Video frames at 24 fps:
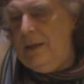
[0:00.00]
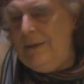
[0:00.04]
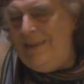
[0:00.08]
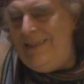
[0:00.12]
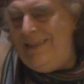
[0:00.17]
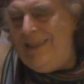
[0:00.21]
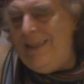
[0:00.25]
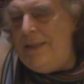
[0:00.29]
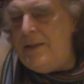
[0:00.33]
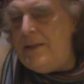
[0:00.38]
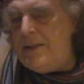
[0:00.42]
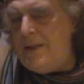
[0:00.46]

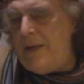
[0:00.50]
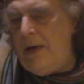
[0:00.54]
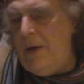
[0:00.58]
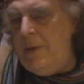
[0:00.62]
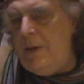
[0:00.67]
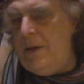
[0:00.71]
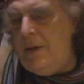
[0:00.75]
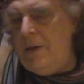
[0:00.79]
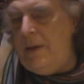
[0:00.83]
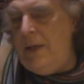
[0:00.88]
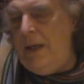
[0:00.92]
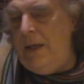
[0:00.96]
did so
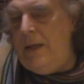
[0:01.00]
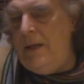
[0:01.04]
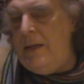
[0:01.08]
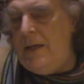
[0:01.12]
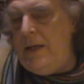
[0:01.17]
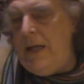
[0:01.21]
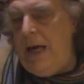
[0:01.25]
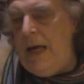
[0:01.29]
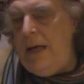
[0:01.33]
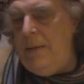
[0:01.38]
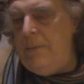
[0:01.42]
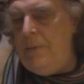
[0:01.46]
in the
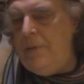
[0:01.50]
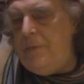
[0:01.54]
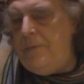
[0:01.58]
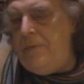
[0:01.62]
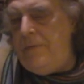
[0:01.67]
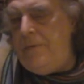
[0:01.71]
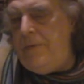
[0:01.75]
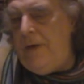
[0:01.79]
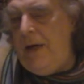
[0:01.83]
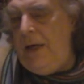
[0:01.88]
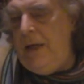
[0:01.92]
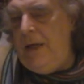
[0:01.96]
name of
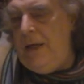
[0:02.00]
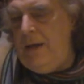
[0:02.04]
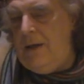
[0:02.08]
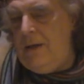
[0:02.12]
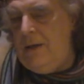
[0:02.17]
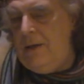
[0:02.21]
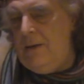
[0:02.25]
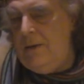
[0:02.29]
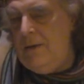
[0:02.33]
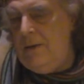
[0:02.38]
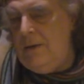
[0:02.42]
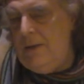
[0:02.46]
fake
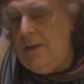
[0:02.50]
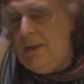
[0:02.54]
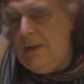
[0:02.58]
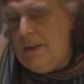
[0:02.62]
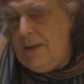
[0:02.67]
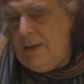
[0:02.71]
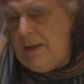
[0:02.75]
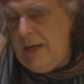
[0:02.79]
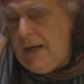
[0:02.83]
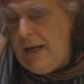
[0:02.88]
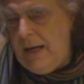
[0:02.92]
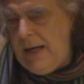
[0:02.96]

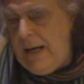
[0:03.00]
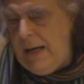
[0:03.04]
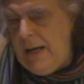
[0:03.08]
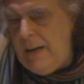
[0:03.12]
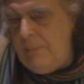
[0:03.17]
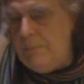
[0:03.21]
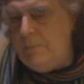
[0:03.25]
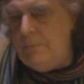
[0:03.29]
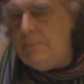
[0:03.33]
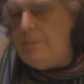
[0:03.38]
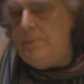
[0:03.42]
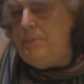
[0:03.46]

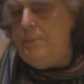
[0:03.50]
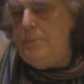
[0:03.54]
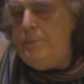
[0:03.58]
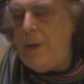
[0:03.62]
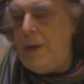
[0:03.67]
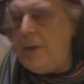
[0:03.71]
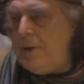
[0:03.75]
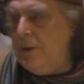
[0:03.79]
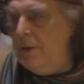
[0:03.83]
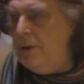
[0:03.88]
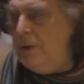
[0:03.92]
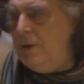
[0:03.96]

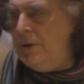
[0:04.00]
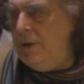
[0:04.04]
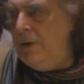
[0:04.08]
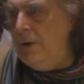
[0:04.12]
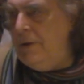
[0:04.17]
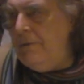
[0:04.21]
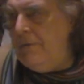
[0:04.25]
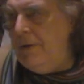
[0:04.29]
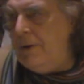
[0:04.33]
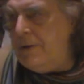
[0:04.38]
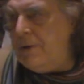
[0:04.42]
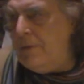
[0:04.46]
brotherhood,
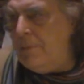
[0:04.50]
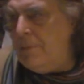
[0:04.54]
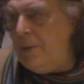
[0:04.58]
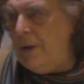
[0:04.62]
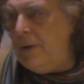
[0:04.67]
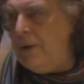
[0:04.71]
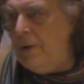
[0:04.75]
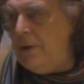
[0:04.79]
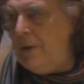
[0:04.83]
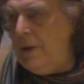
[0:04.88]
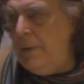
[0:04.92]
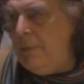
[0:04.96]
universal
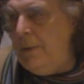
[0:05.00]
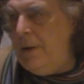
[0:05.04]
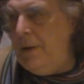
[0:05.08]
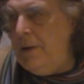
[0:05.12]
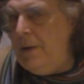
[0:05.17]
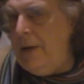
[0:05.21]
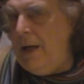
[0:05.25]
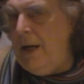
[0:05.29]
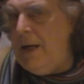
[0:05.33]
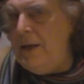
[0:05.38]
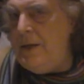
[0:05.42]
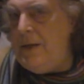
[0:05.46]
brotherhood. I mean,
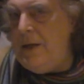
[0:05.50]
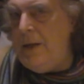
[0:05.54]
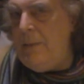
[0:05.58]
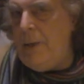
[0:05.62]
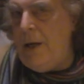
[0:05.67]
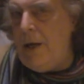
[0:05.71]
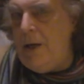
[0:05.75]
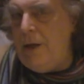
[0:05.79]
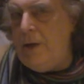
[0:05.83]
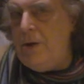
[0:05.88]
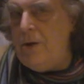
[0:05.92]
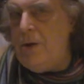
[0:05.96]
the idea
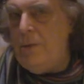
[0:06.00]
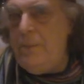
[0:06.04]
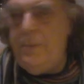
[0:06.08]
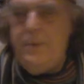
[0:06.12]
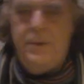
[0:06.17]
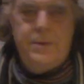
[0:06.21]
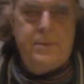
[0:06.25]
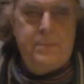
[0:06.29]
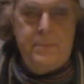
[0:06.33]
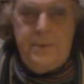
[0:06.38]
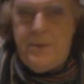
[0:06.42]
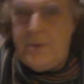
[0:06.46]
behind
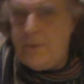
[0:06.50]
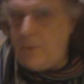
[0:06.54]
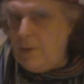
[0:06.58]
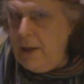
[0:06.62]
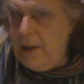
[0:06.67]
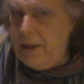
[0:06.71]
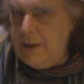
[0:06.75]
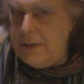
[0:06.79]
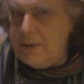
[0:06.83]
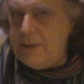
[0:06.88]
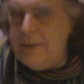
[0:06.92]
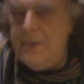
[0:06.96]
communism is
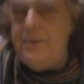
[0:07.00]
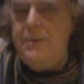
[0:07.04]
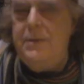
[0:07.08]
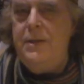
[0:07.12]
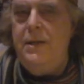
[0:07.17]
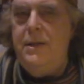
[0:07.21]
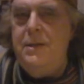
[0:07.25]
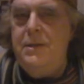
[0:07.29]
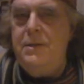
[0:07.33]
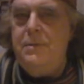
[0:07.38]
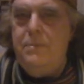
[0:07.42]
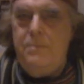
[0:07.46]
great.
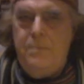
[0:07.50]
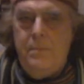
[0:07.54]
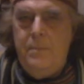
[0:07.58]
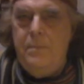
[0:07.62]
It's